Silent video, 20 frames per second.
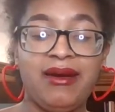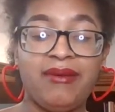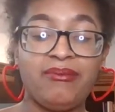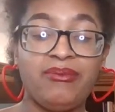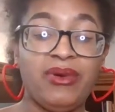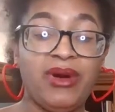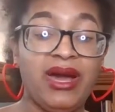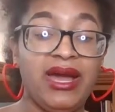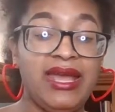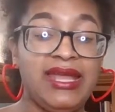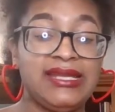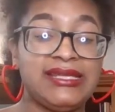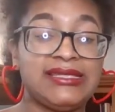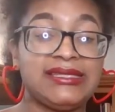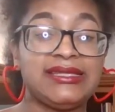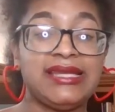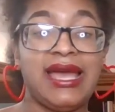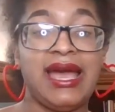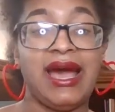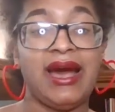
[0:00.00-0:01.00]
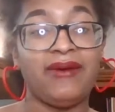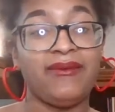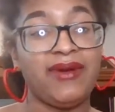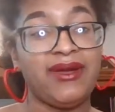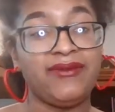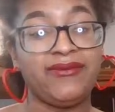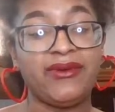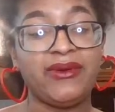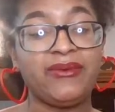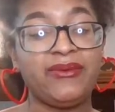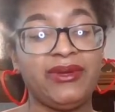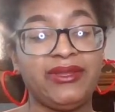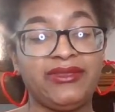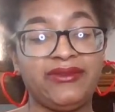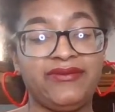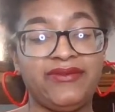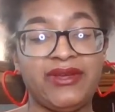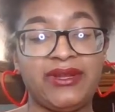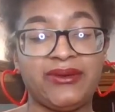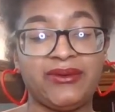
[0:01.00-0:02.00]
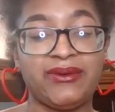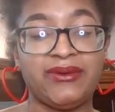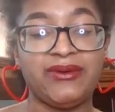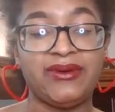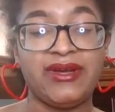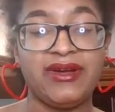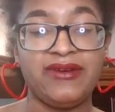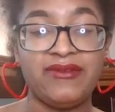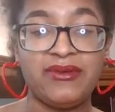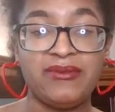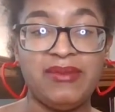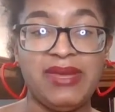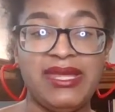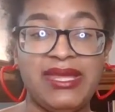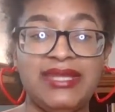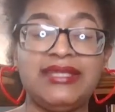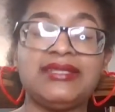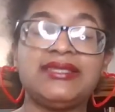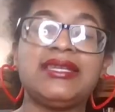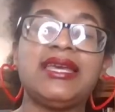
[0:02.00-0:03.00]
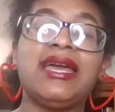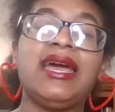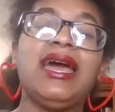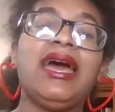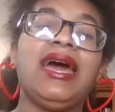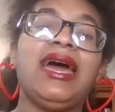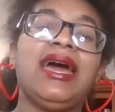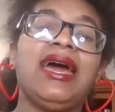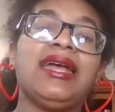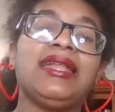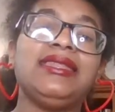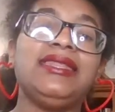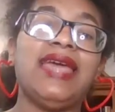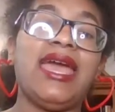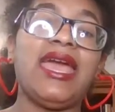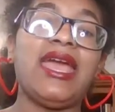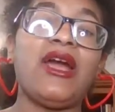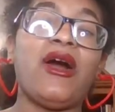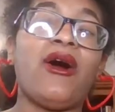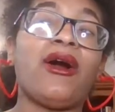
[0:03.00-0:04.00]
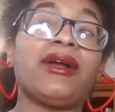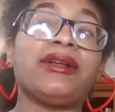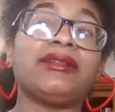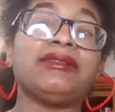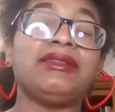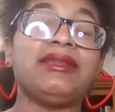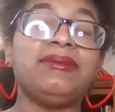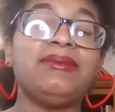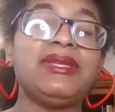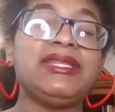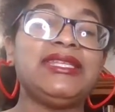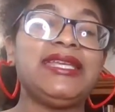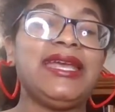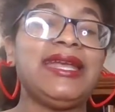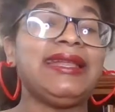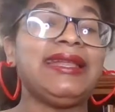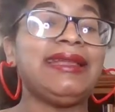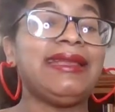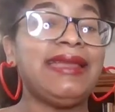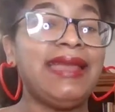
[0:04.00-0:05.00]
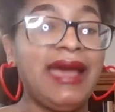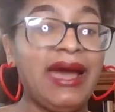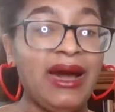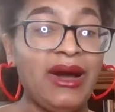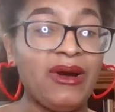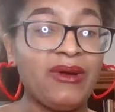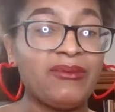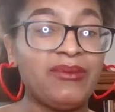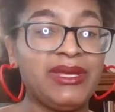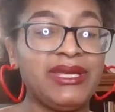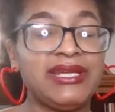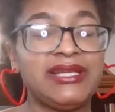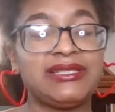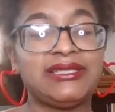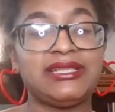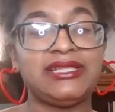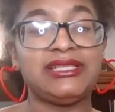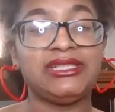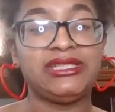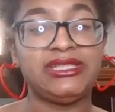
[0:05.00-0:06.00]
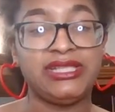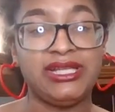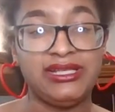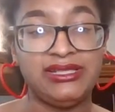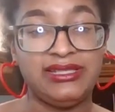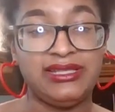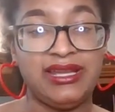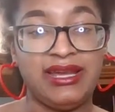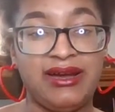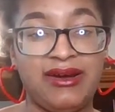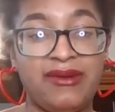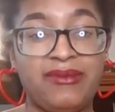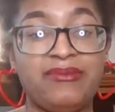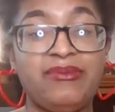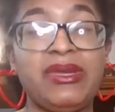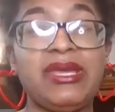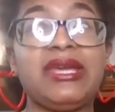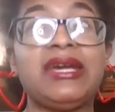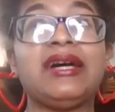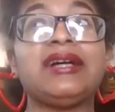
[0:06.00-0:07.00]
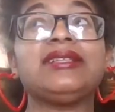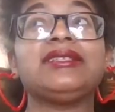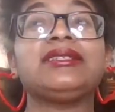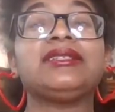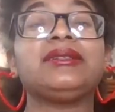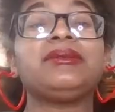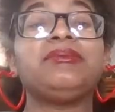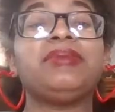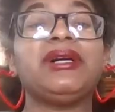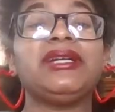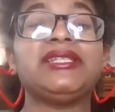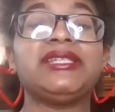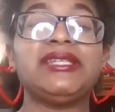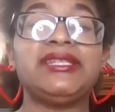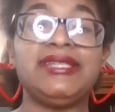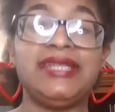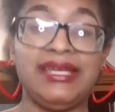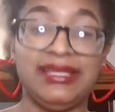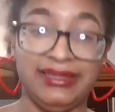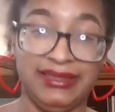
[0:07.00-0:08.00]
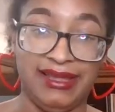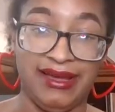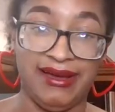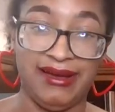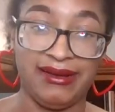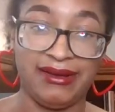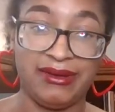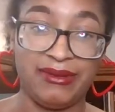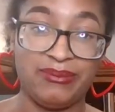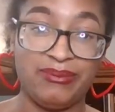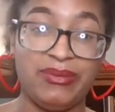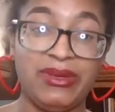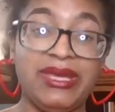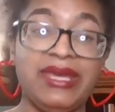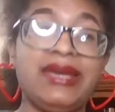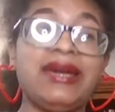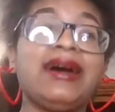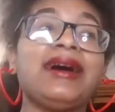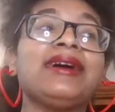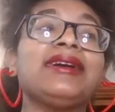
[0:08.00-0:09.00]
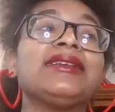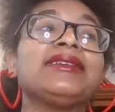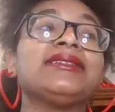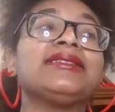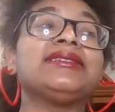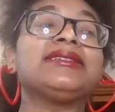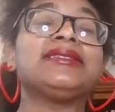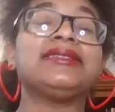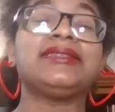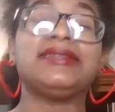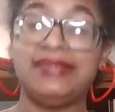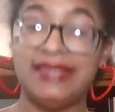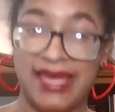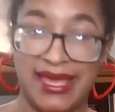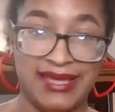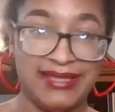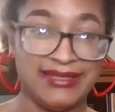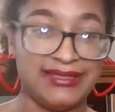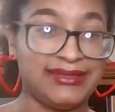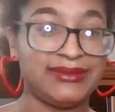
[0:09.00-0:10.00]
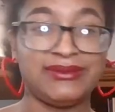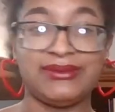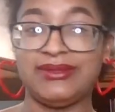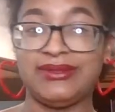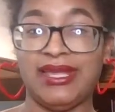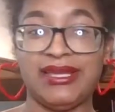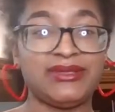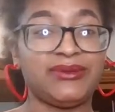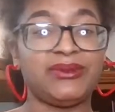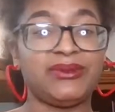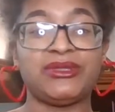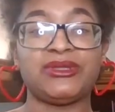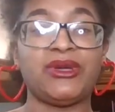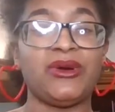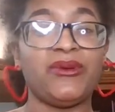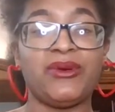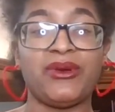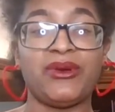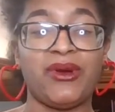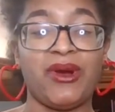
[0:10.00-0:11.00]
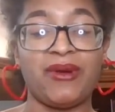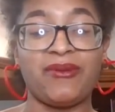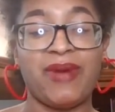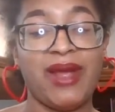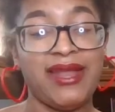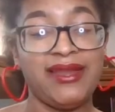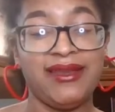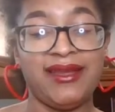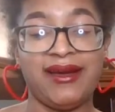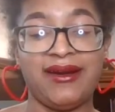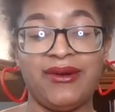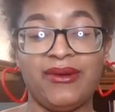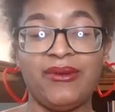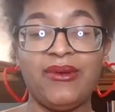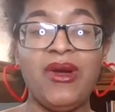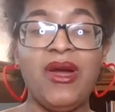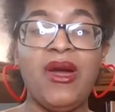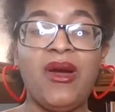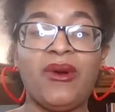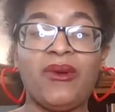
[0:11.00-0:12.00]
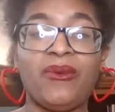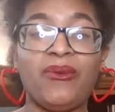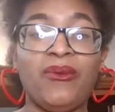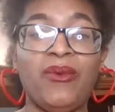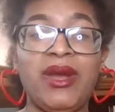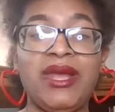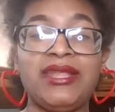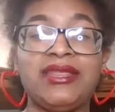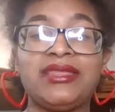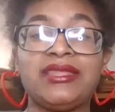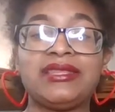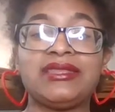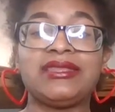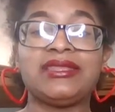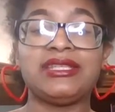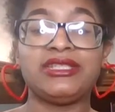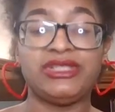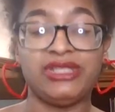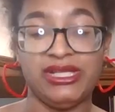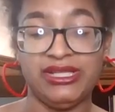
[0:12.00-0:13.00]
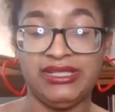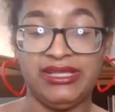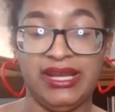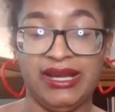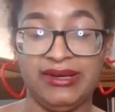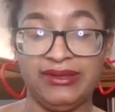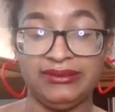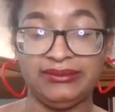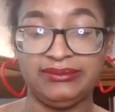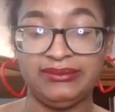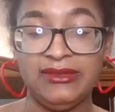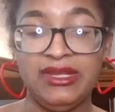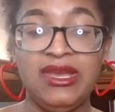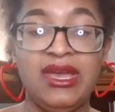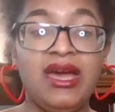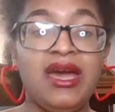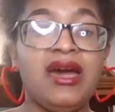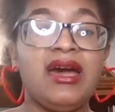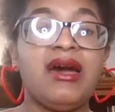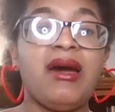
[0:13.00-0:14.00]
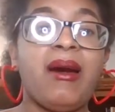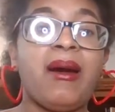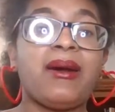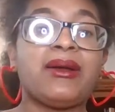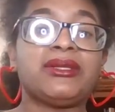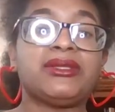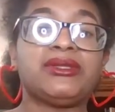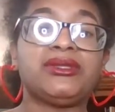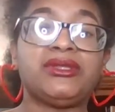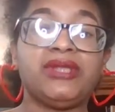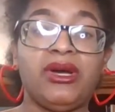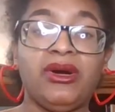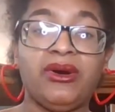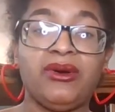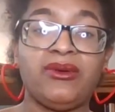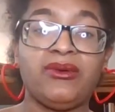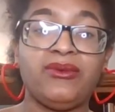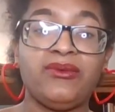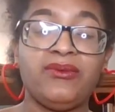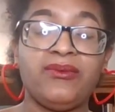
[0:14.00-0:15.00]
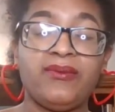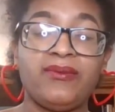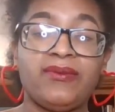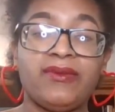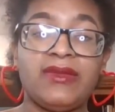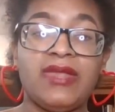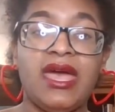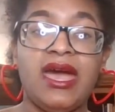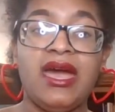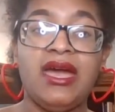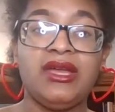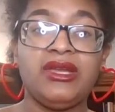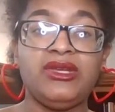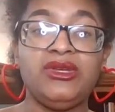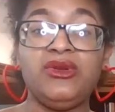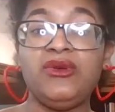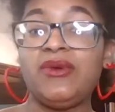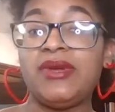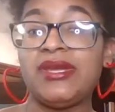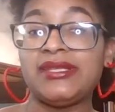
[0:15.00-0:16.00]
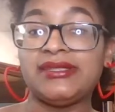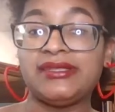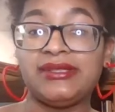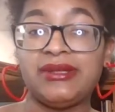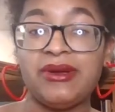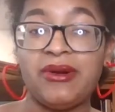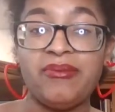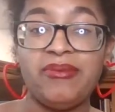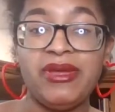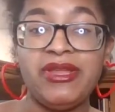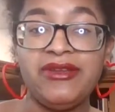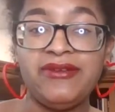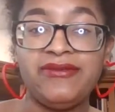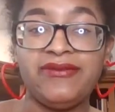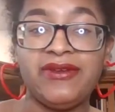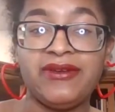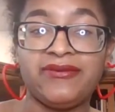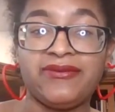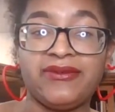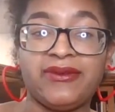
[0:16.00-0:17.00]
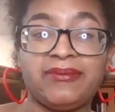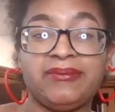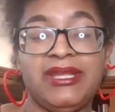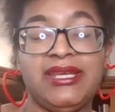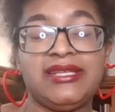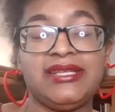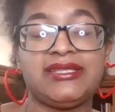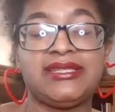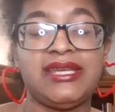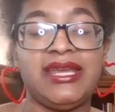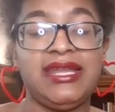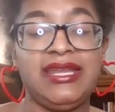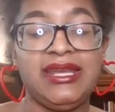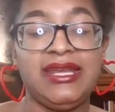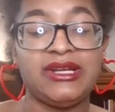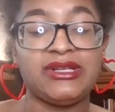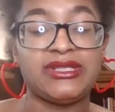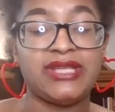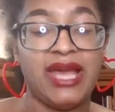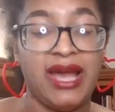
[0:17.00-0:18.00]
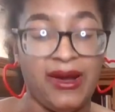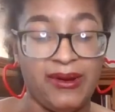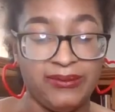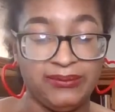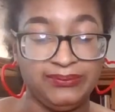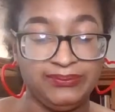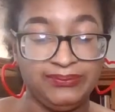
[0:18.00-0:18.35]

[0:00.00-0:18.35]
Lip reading: But however, with the federal government, they are limited now because of the shutdown, because of the budget deadlock, because that's what's going on right now with the shutdown. So you can still benefit from this. And here's how.